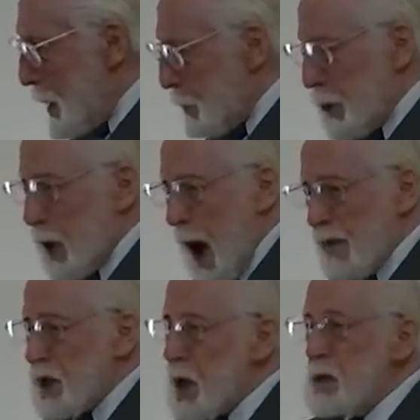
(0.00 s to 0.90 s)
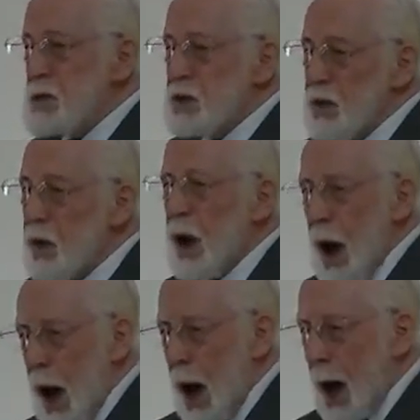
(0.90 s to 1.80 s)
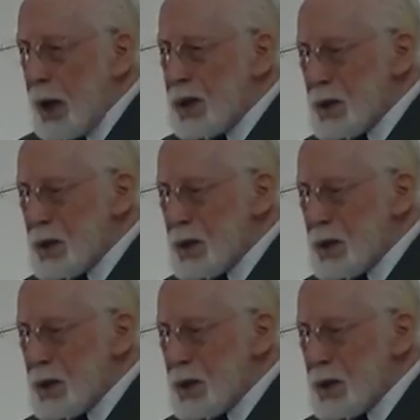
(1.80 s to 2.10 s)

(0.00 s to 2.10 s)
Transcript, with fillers: providence of God,